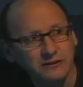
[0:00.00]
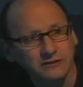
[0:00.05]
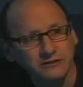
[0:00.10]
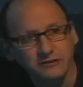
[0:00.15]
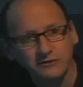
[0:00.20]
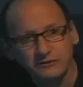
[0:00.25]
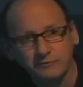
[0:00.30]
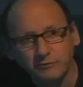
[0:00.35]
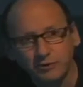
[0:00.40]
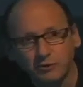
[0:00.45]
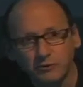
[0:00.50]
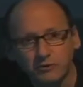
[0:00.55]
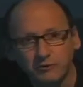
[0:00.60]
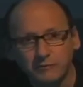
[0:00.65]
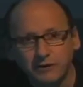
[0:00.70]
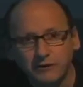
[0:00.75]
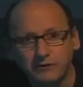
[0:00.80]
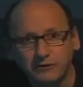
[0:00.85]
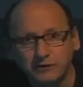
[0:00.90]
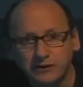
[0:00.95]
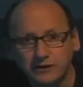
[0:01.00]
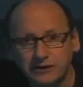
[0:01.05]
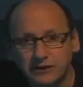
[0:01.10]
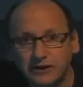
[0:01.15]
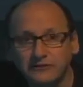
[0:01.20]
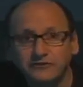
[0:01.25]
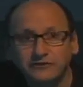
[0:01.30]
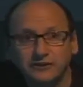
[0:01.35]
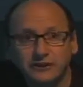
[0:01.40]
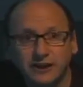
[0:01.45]
spoke about
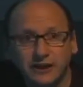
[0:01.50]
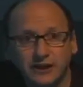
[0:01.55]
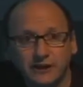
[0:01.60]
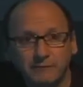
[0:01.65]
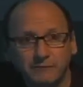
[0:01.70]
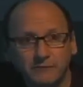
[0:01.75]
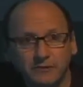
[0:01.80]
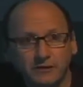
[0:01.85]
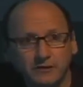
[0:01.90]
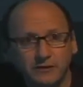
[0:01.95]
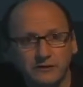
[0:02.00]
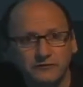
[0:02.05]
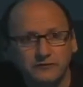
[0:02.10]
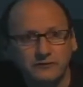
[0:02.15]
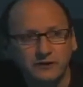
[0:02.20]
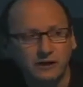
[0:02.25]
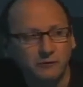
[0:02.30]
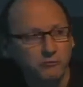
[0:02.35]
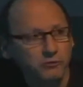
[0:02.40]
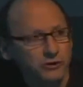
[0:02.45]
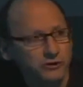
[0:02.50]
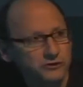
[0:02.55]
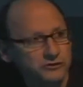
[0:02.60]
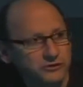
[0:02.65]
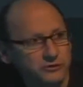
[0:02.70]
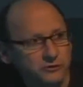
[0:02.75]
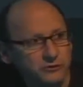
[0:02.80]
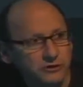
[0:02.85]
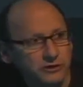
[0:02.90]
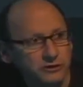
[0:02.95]
yesterday. I want to
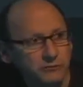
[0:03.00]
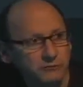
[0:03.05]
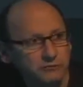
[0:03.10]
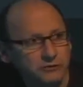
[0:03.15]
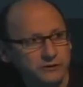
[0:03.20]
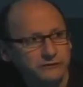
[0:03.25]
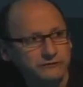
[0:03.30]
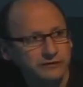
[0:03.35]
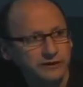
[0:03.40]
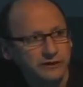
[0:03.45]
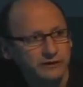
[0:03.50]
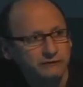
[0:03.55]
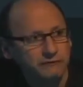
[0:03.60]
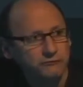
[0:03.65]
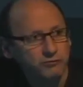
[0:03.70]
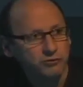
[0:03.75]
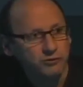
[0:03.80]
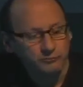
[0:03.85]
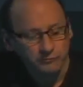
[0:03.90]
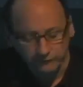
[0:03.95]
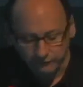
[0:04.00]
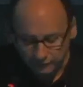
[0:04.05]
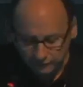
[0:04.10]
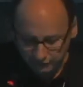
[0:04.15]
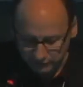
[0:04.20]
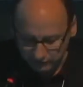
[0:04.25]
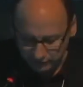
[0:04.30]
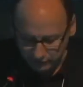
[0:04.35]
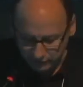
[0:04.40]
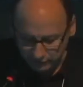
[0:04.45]
do it in an abbreviated form of
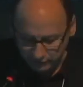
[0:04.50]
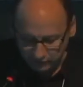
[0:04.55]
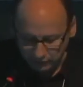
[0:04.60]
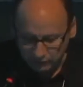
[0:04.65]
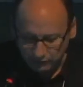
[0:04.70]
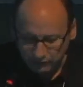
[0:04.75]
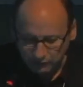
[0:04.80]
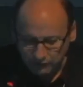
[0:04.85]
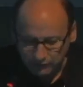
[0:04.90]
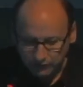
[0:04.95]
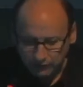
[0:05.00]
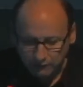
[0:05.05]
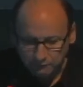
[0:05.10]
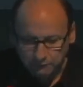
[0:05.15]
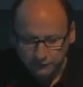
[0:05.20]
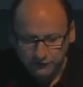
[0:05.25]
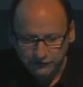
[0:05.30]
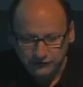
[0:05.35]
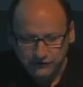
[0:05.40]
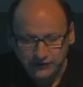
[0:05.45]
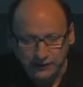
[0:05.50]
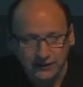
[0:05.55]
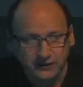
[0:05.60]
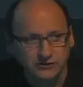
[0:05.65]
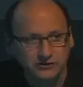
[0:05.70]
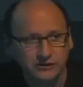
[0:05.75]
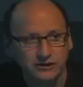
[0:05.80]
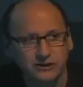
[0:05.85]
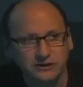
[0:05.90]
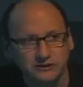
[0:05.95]
a
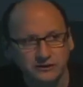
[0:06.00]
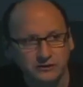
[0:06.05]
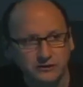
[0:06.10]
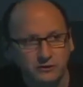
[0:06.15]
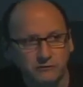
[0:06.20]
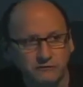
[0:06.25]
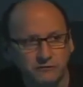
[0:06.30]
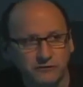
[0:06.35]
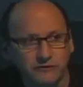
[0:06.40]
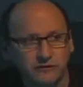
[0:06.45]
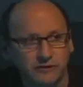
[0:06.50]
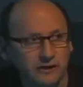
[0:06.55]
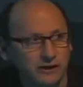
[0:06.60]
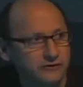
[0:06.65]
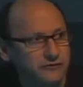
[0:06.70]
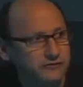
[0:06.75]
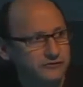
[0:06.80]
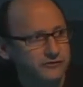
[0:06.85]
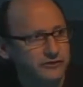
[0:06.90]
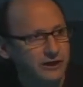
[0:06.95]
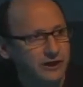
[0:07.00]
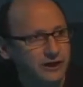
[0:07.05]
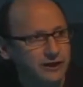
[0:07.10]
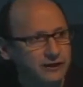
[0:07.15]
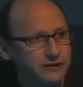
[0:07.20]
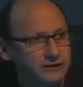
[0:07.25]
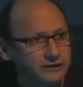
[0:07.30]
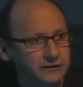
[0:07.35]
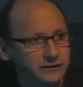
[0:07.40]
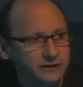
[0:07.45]
presentation I did over on the other
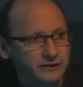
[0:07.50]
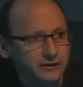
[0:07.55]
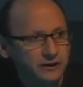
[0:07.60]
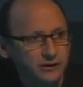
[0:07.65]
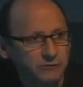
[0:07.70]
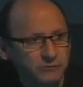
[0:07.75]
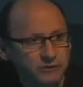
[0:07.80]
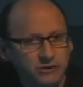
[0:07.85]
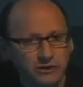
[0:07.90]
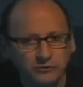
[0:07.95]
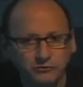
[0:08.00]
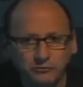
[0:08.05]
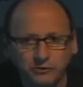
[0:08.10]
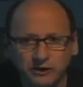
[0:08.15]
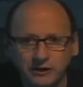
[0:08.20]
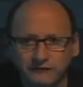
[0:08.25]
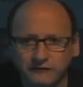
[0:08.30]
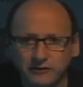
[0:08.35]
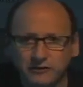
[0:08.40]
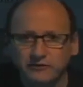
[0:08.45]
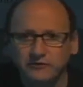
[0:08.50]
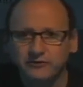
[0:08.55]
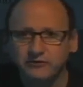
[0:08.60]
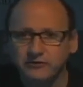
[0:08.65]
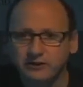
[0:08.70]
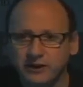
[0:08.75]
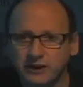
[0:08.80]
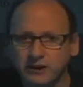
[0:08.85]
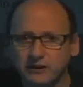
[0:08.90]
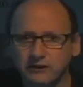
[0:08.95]
side, because we have to
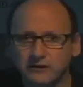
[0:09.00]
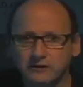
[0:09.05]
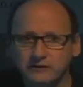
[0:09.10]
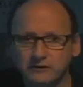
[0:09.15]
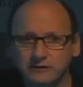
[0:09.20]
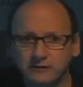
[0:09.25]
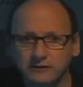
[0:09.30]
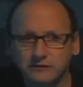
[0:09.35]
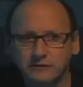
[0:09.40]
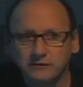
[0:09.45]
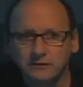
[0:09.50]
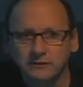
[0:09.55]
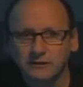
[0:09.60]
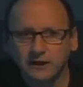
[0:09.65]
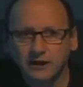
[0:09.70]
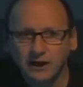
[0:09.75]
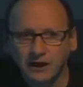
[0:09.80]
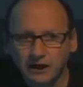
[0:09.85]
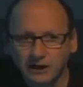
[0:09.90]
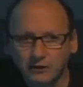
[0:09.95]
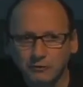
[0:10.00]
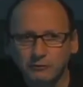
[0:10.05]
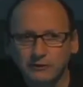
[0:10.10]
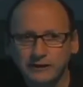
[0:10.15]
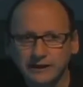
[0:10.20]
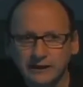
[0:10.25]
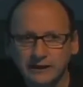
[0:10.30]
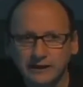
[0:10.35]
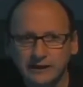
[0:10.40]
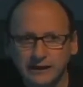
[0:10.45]
understand how we
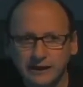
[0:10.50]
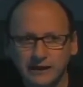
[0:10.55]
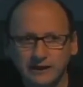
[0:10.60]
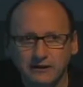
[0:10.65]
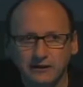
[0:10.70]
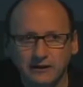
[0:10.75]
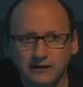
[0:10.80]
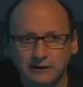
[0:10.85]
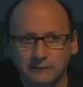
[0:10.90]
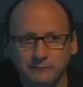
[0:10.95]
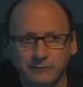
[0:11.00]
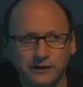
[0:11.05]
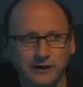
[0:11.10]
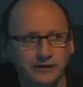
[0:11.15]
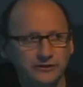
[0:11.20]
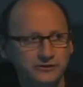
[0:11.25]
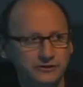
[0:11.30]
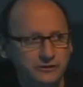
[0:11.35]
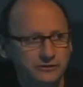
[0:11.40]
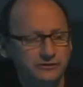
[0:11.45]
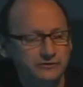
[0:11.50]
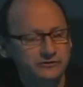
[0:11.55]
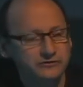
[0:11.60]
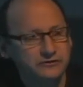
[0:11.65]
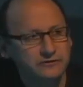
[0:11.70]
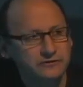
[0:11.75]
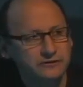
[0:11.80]
can get our patients